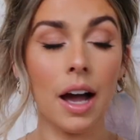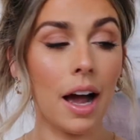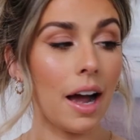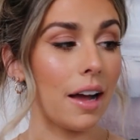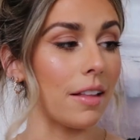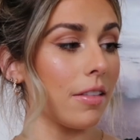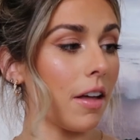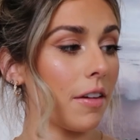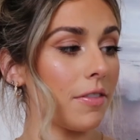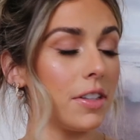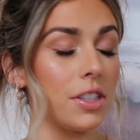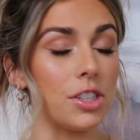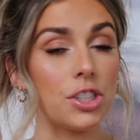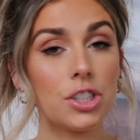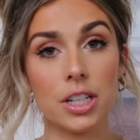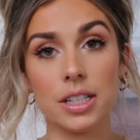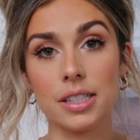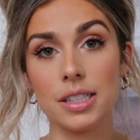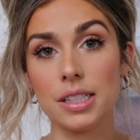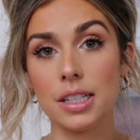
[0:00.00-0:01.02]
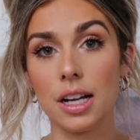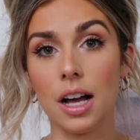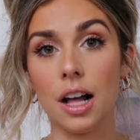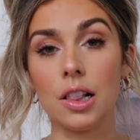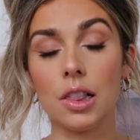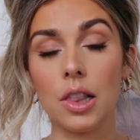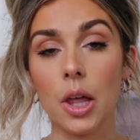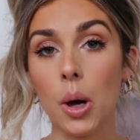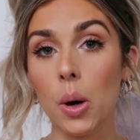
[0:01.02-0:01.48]
I love this just
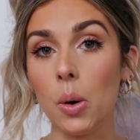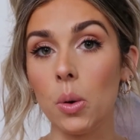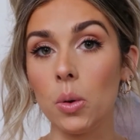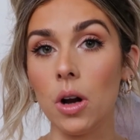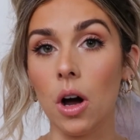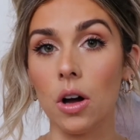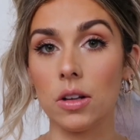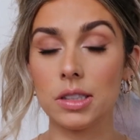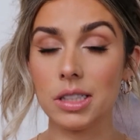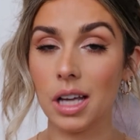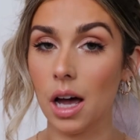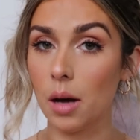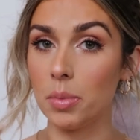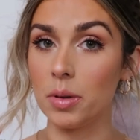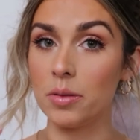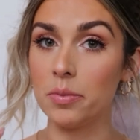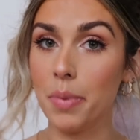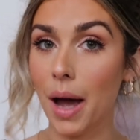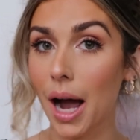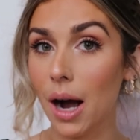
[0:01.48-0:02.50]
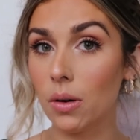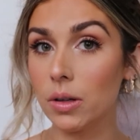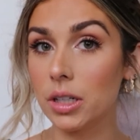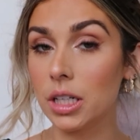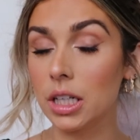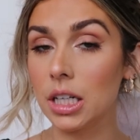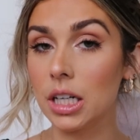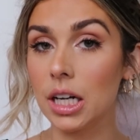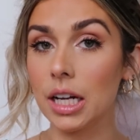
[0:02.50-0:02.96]
alone on top of
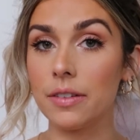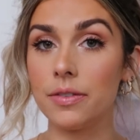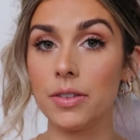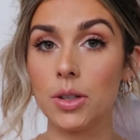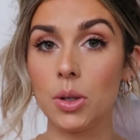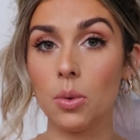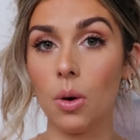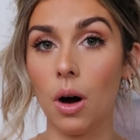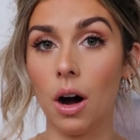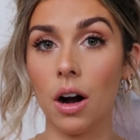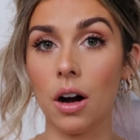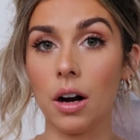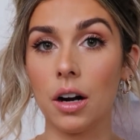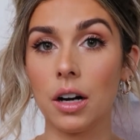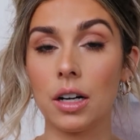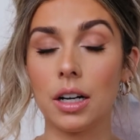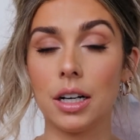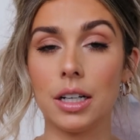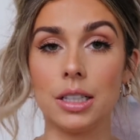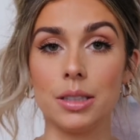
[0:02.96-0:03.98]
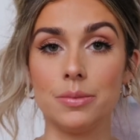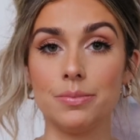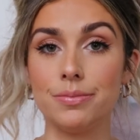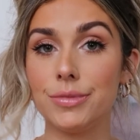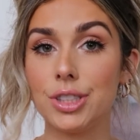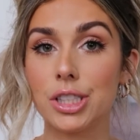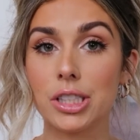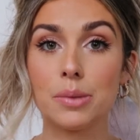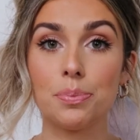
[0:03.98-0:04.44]
powder if you are
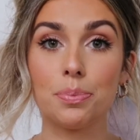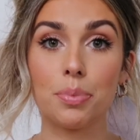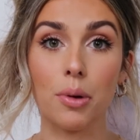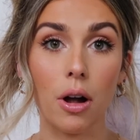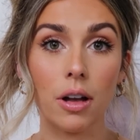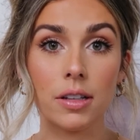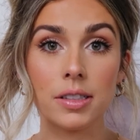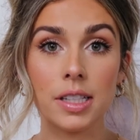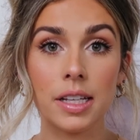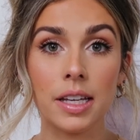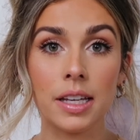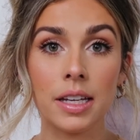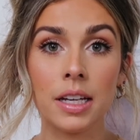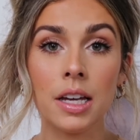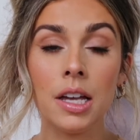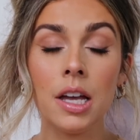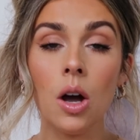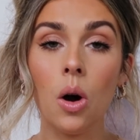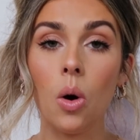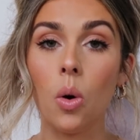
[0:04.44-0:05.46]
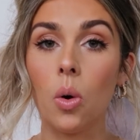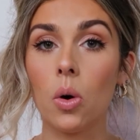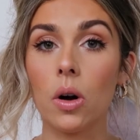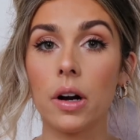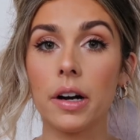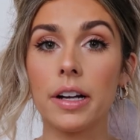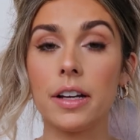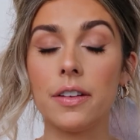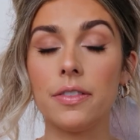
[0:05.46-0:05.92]
just bronzing,
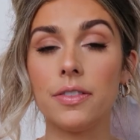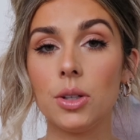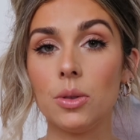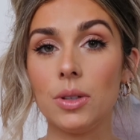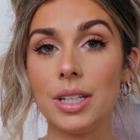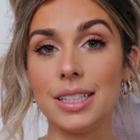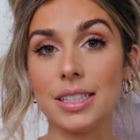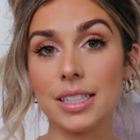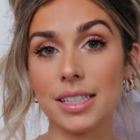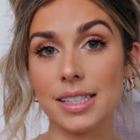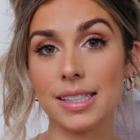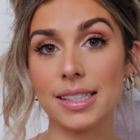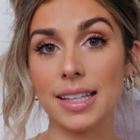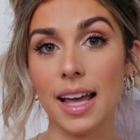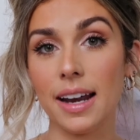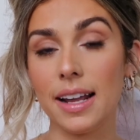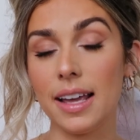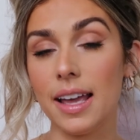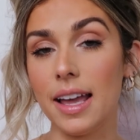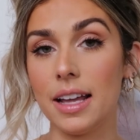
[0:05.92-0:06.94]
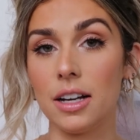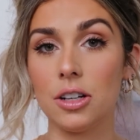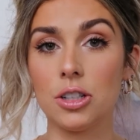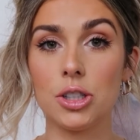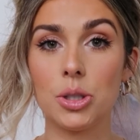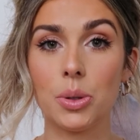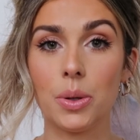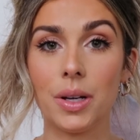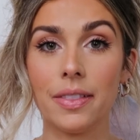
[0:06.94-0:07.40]
or if you need to set it and are
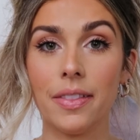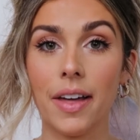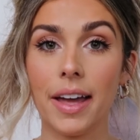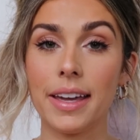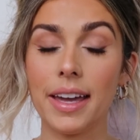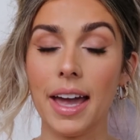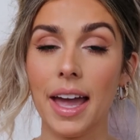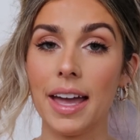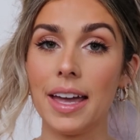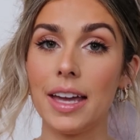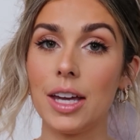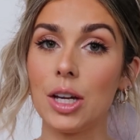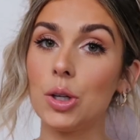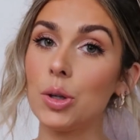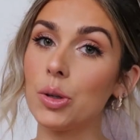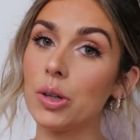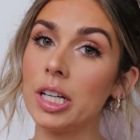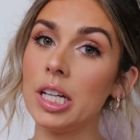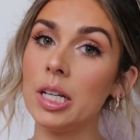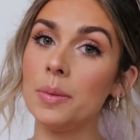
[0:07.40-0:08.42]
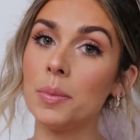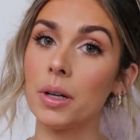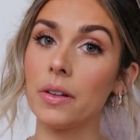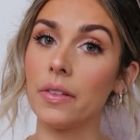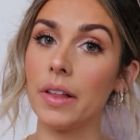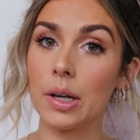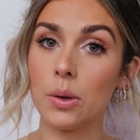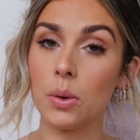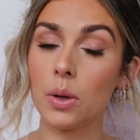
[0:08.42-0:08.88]
doing like a cream
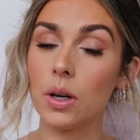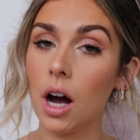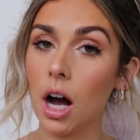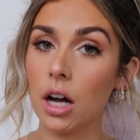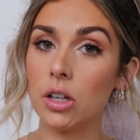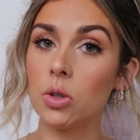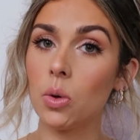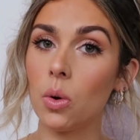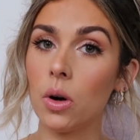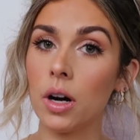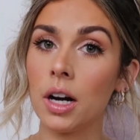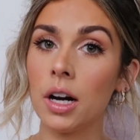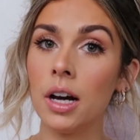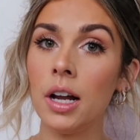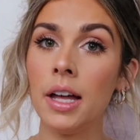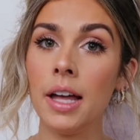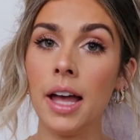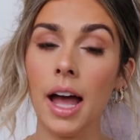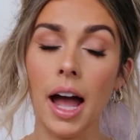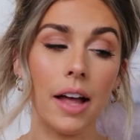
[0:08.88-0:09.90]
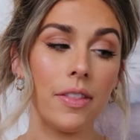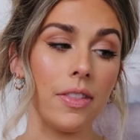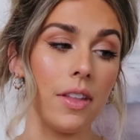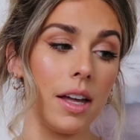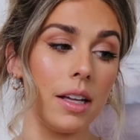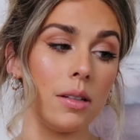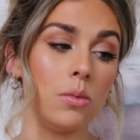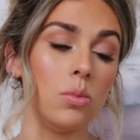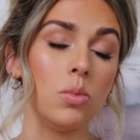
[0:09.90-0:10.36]
or liquid contour and
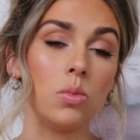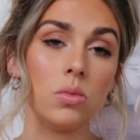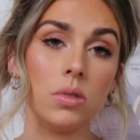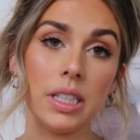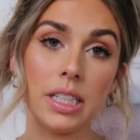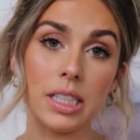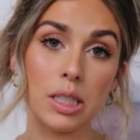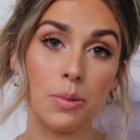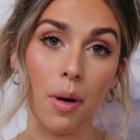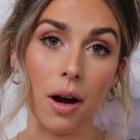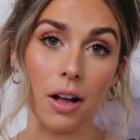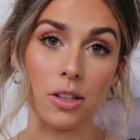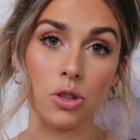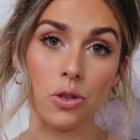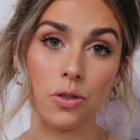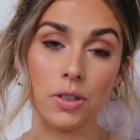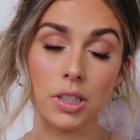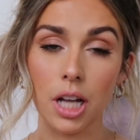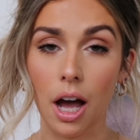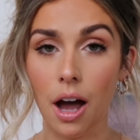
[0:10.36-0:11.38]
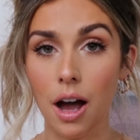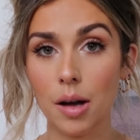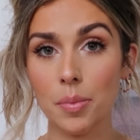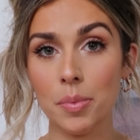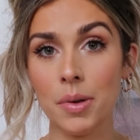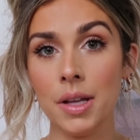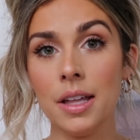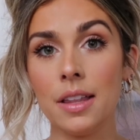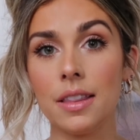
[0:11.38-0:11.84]
then need to bronze over
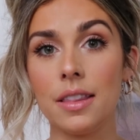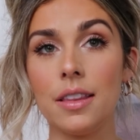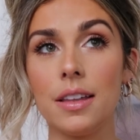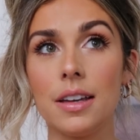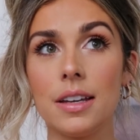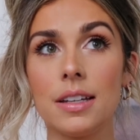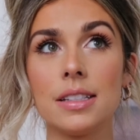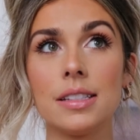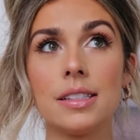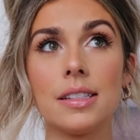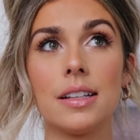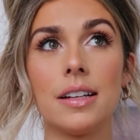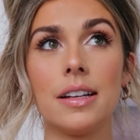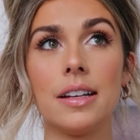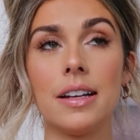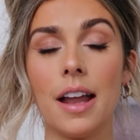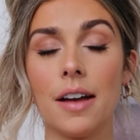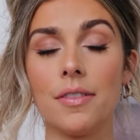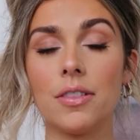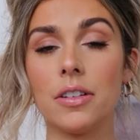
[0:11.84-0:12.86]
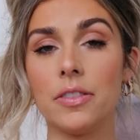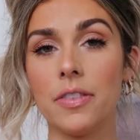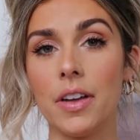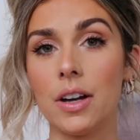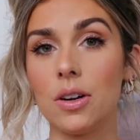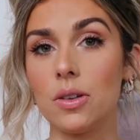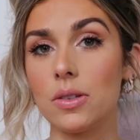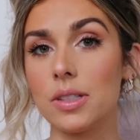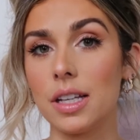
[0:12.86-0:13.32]
top. This never
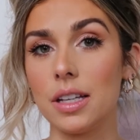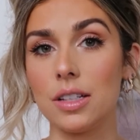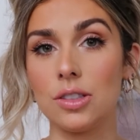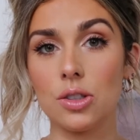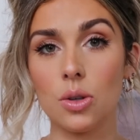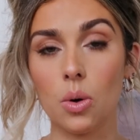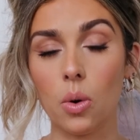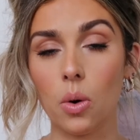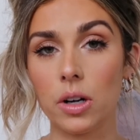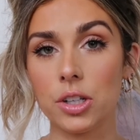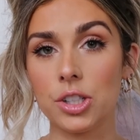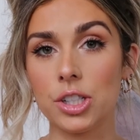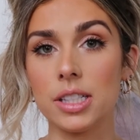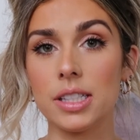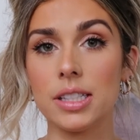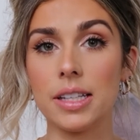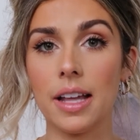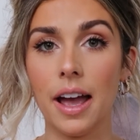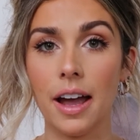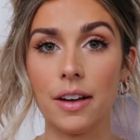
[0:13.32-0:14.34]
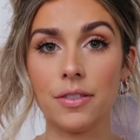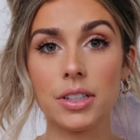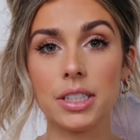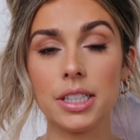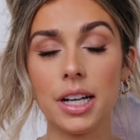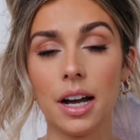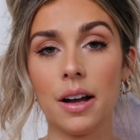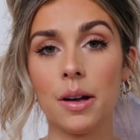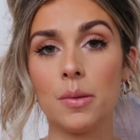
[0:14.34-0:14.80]
fails. It's gorgeous
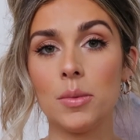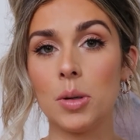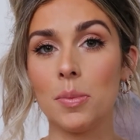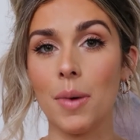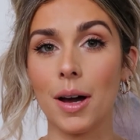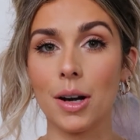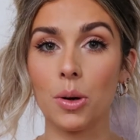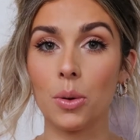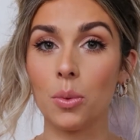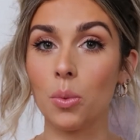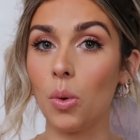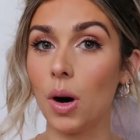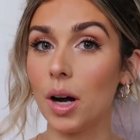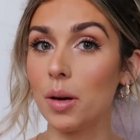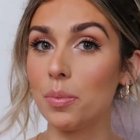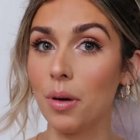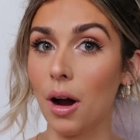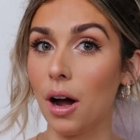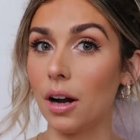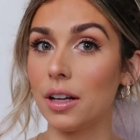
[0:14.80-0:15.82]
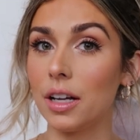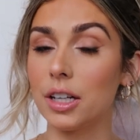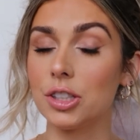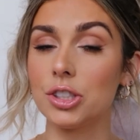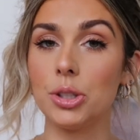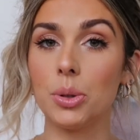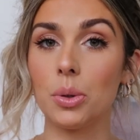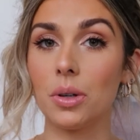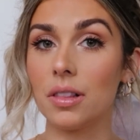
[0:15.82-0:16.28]
every time, no matter what
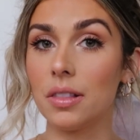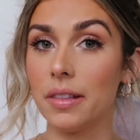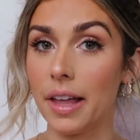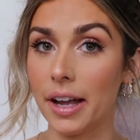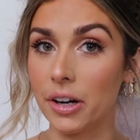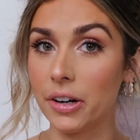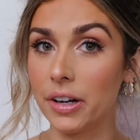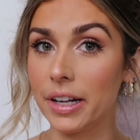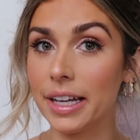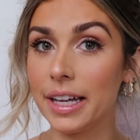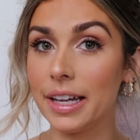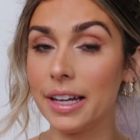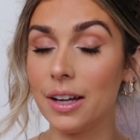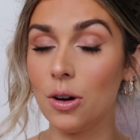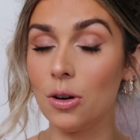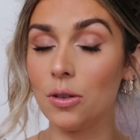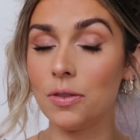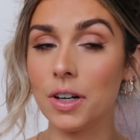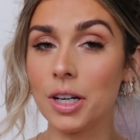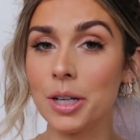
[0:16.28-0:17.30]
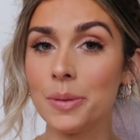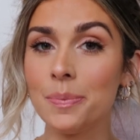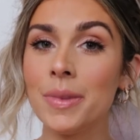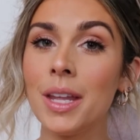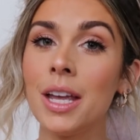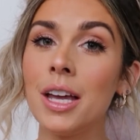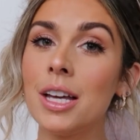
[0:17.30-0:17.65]
product you're layering it over.